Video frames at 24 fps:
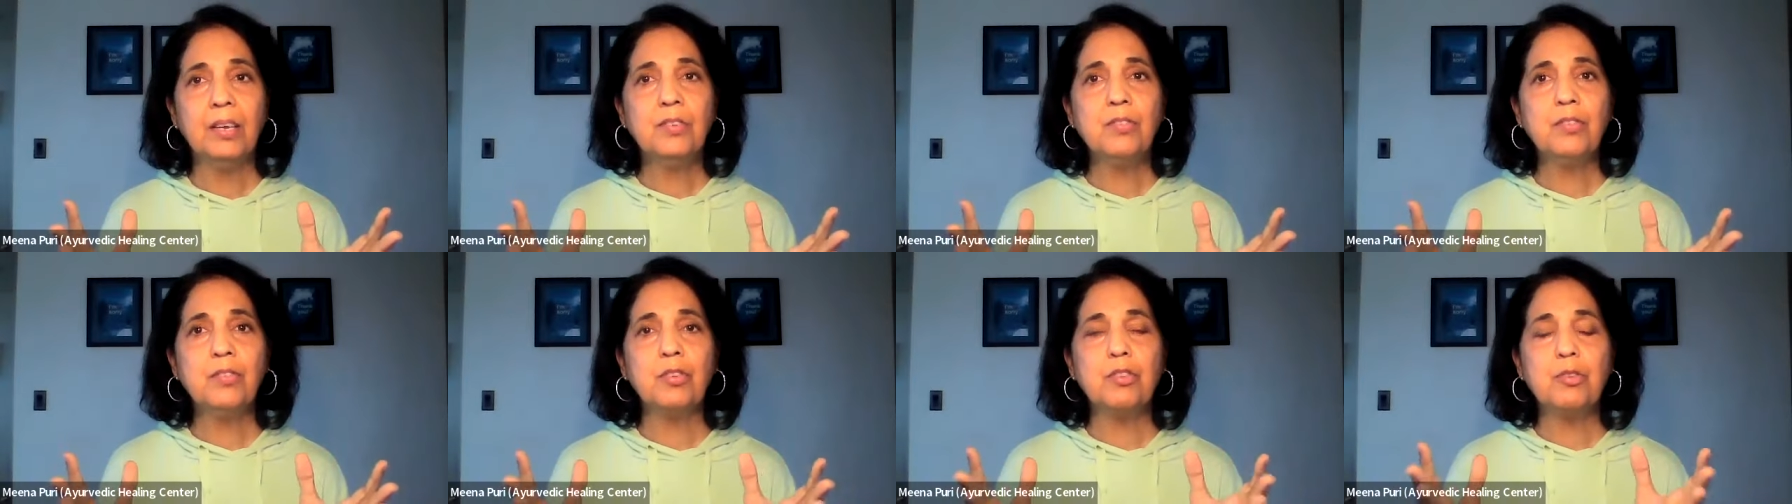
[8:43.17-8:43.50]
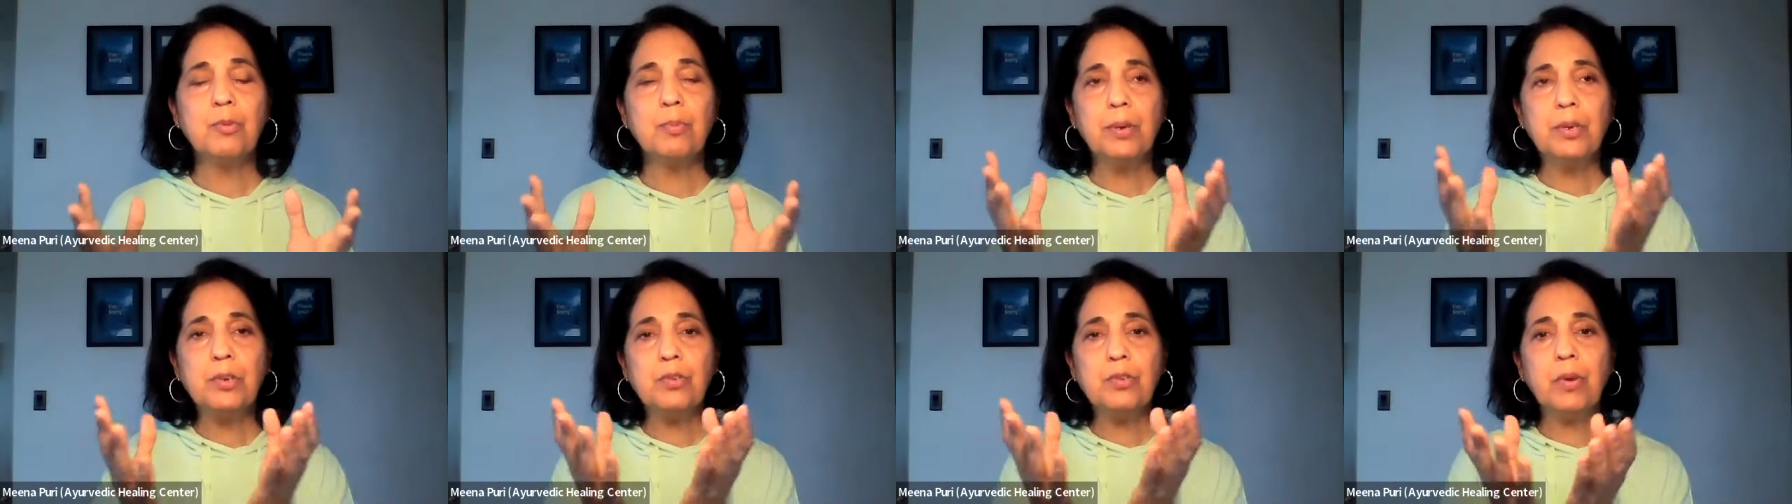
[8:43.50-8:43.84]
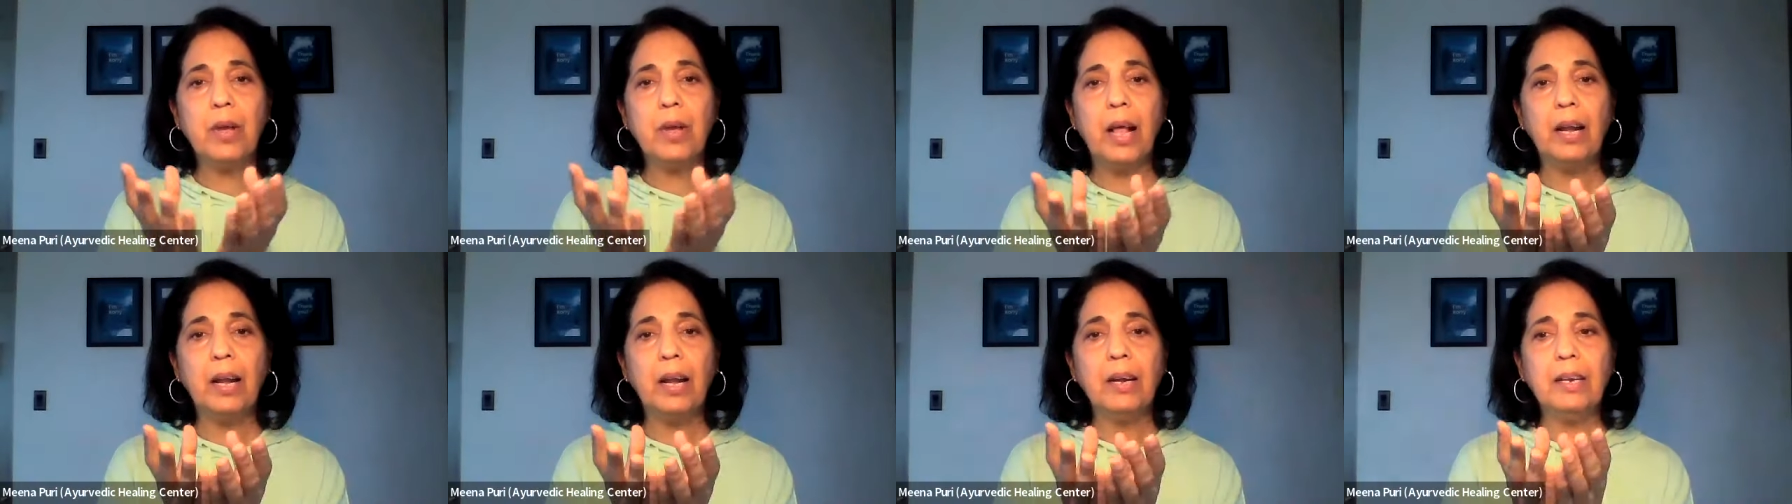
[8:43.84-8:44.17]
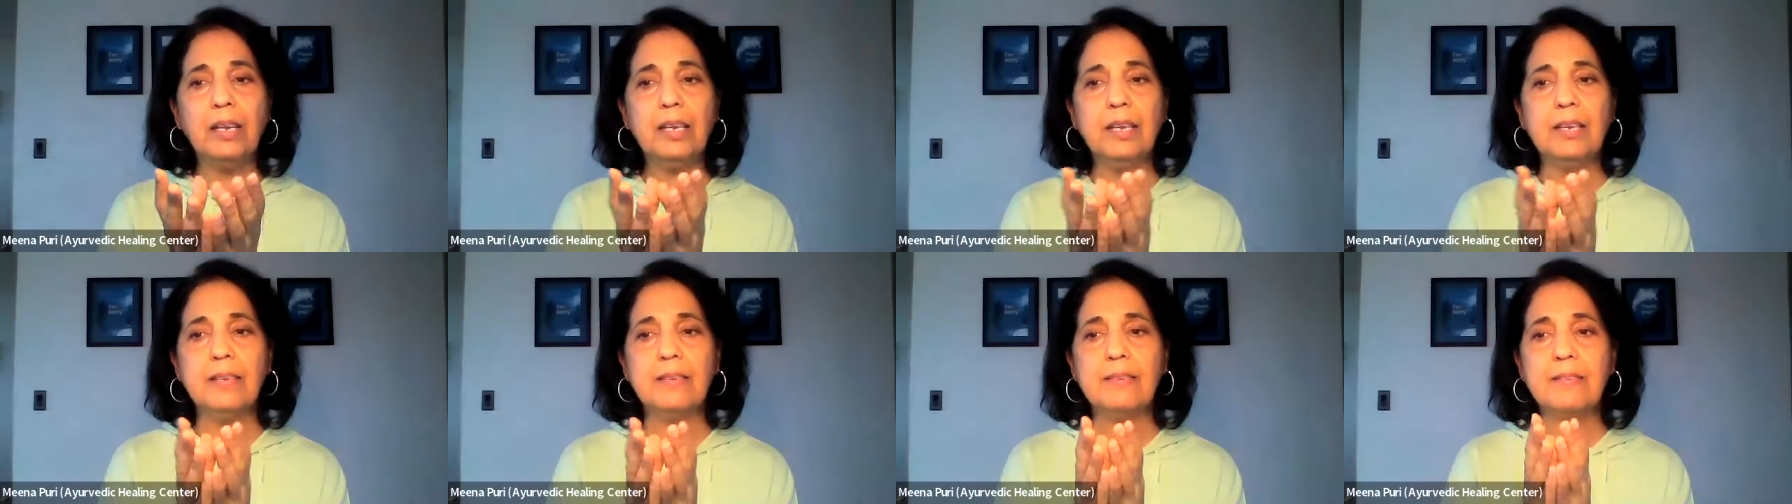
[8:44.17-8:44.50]
So
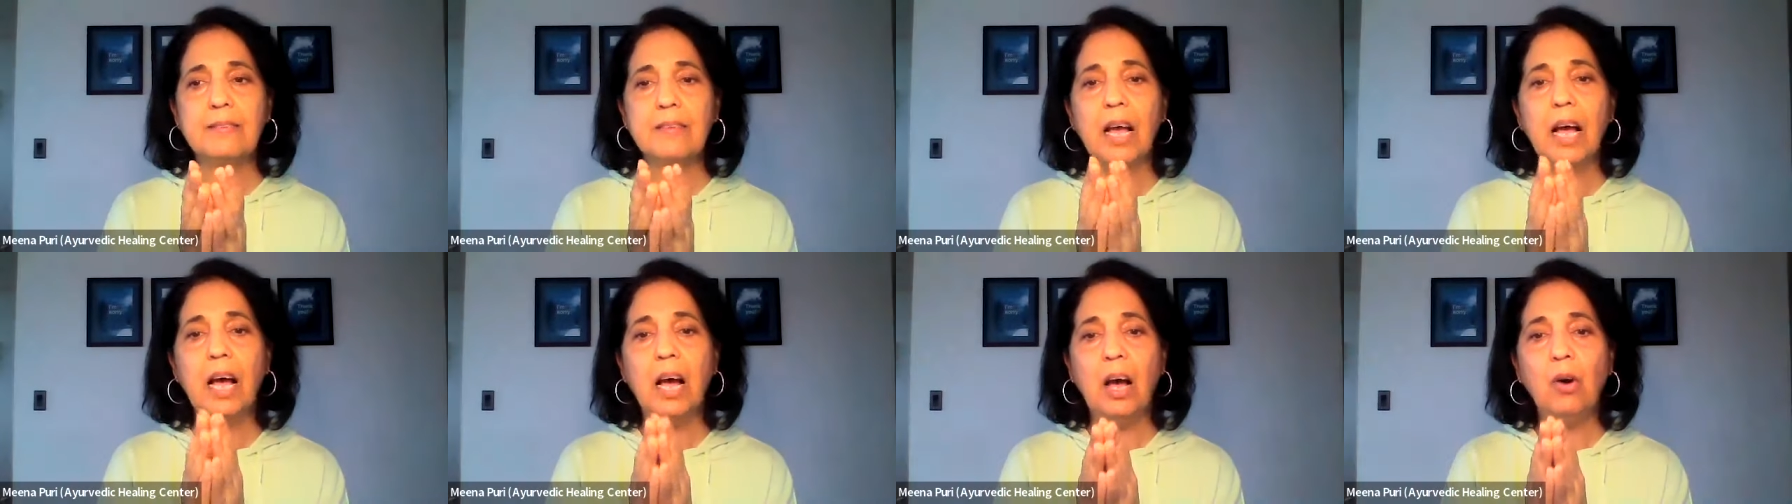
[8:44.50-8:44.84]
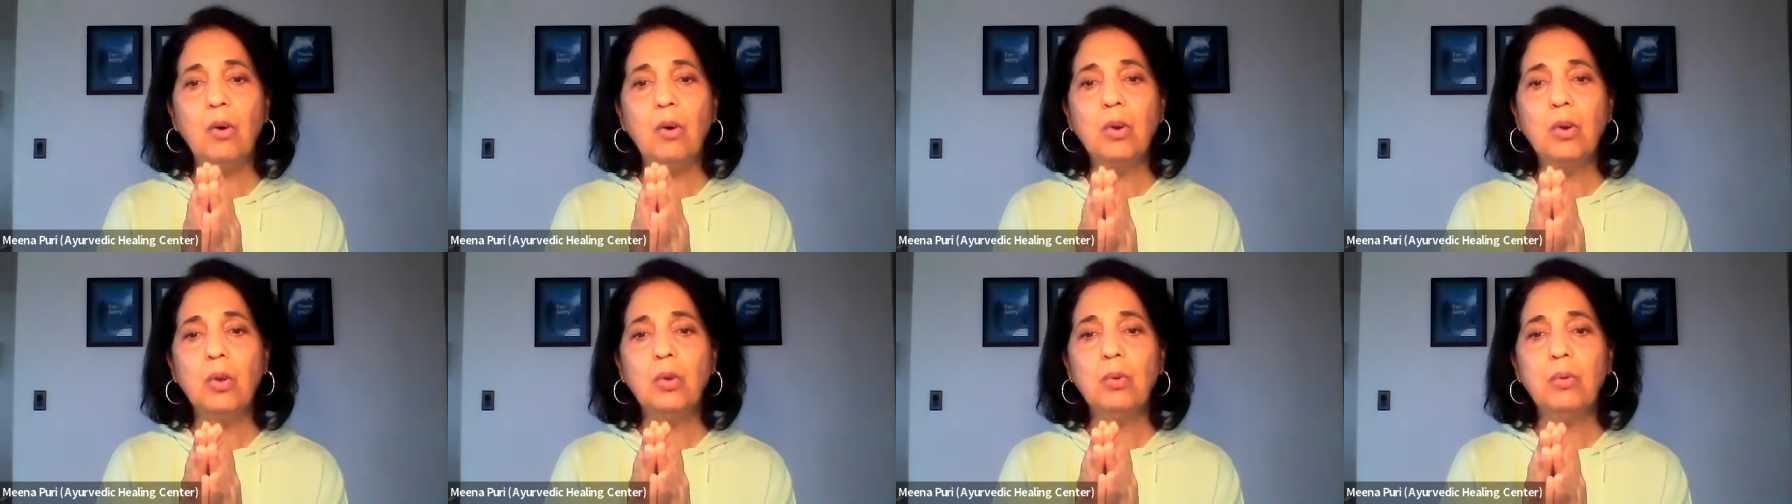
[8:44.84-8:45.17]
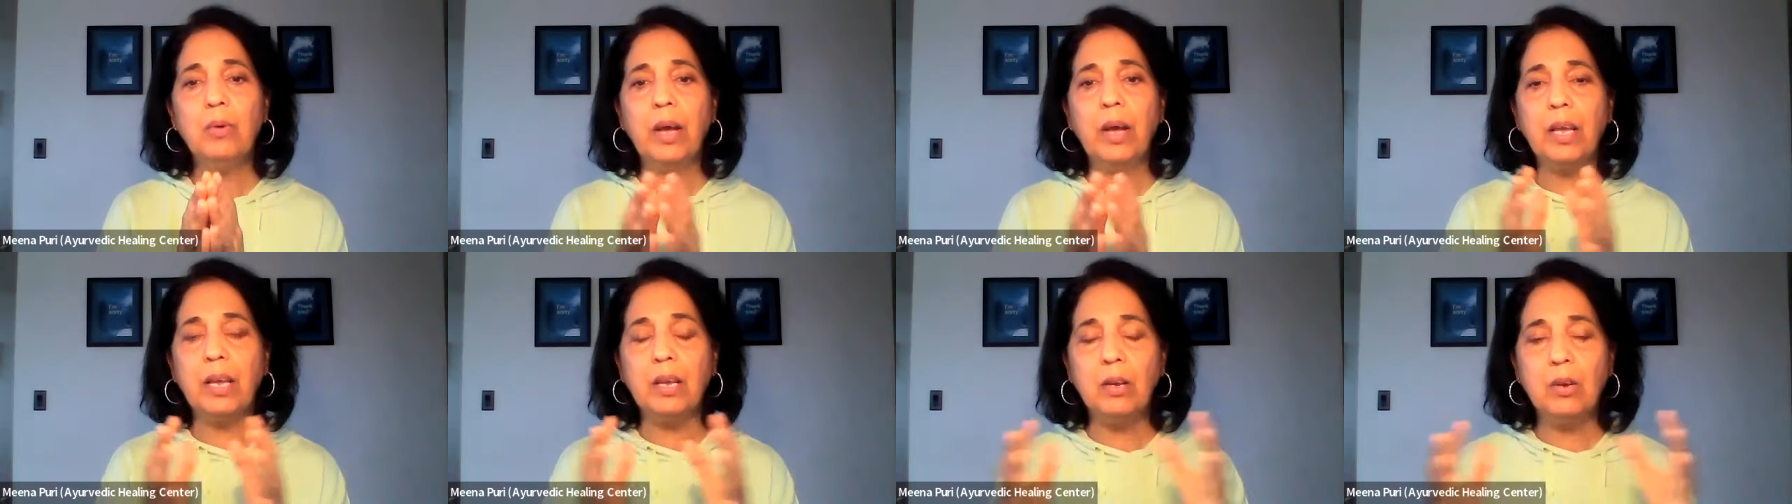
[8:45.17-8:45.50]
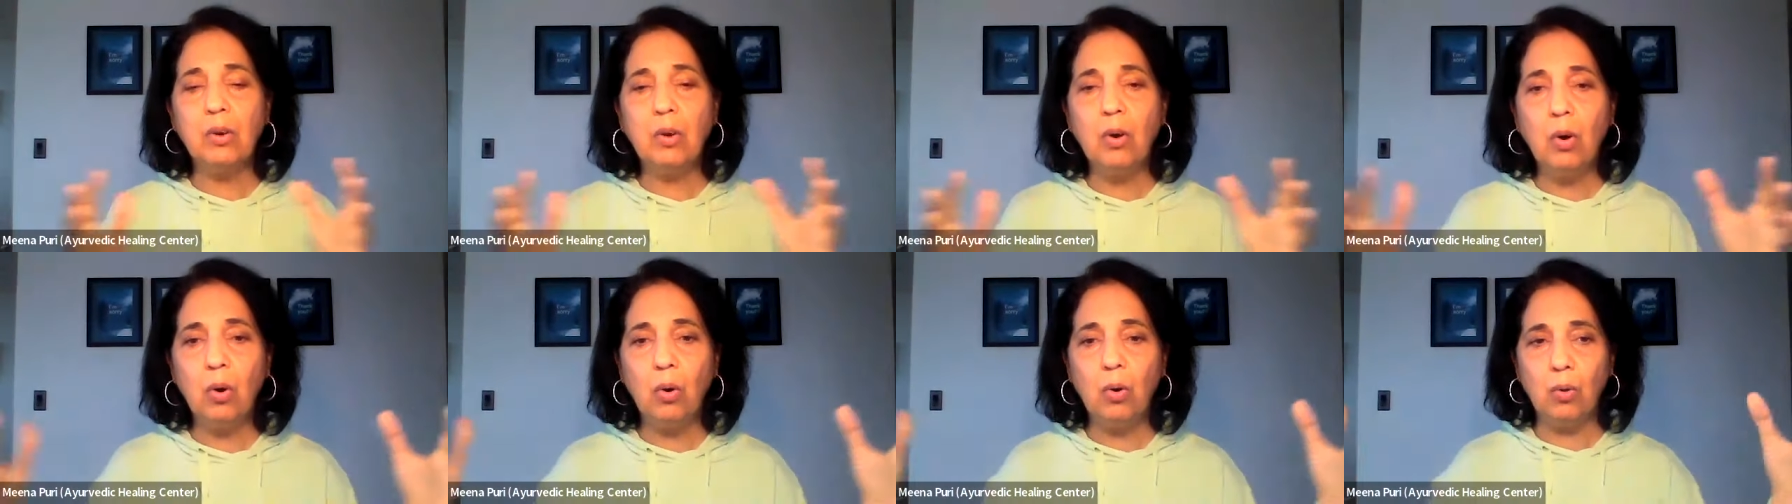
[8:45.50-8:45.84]
spirituality is how do I
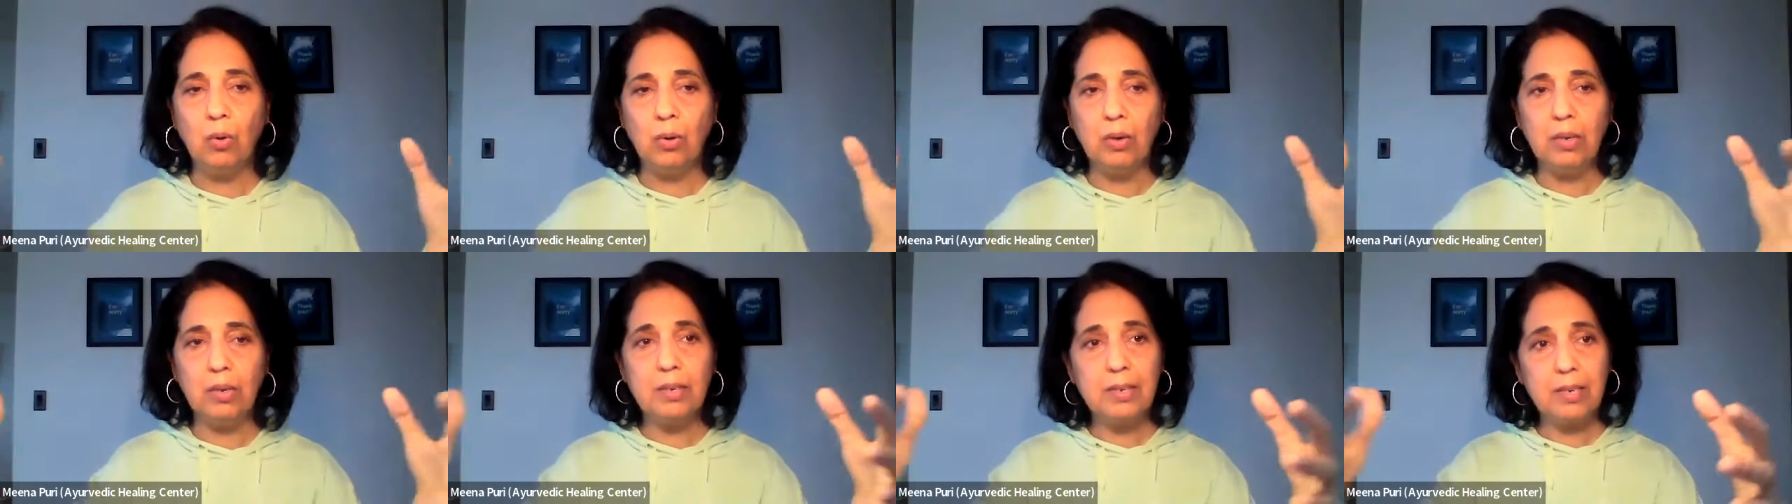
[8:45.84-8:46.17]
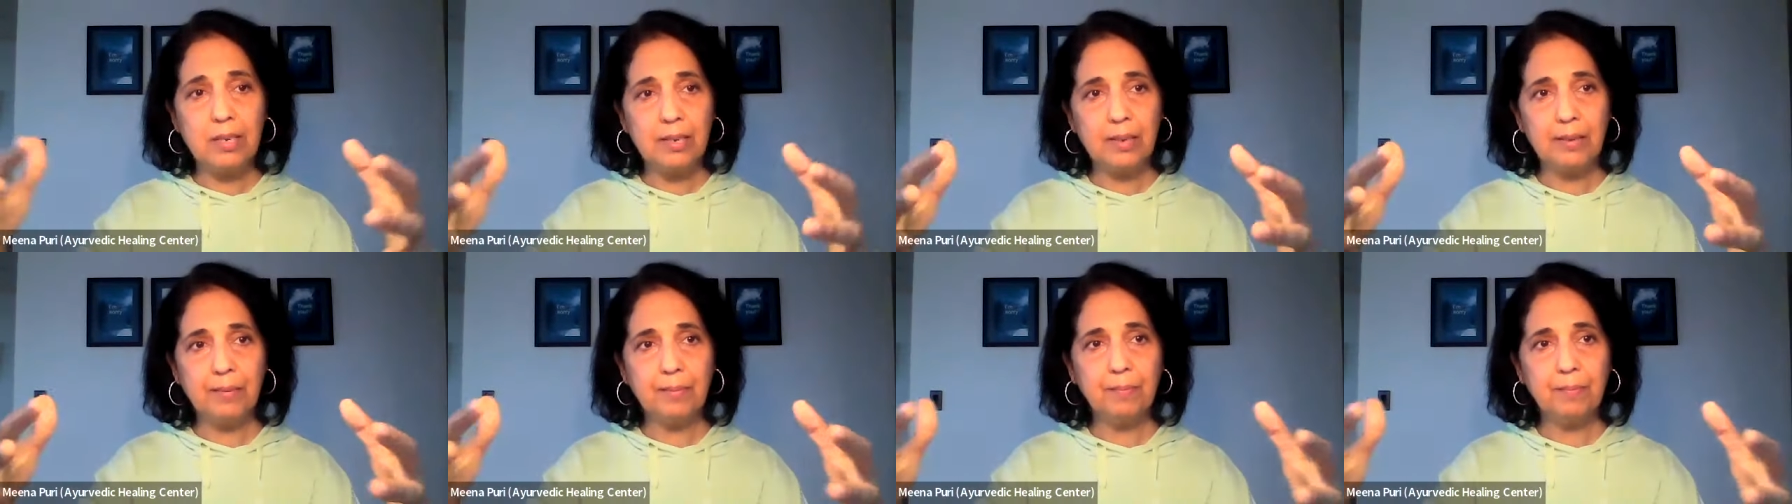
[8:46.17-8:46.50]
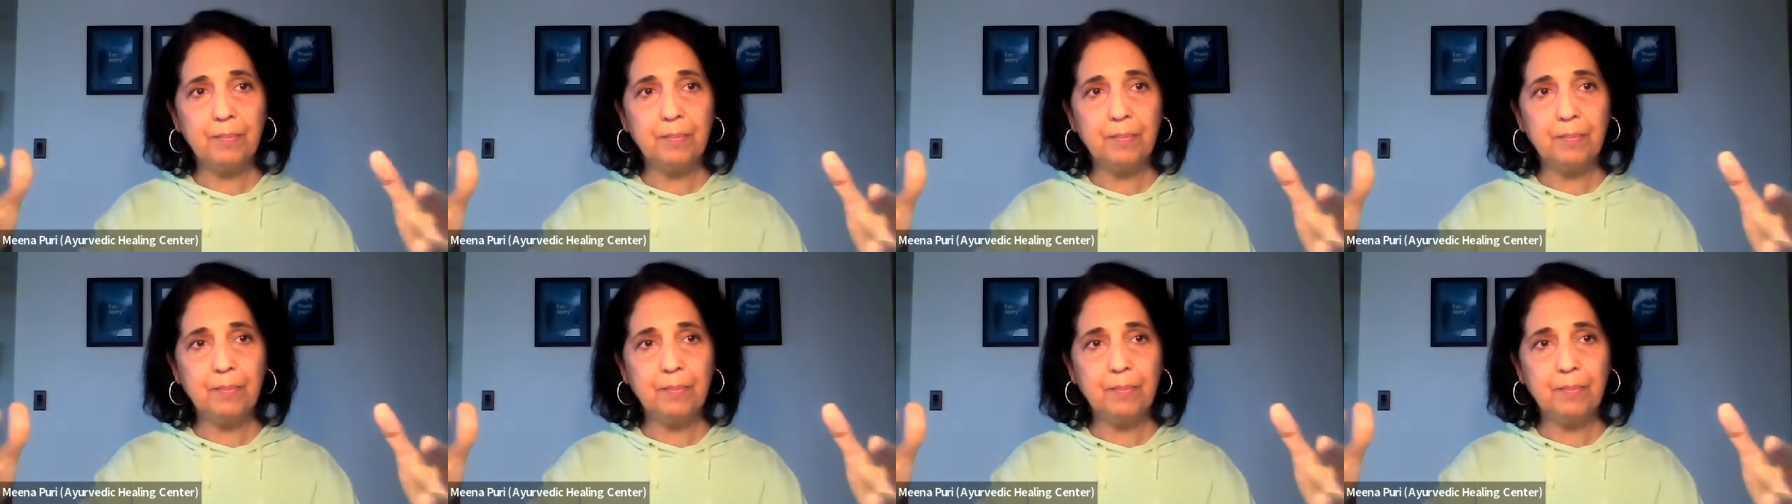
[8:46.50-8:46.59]
hold?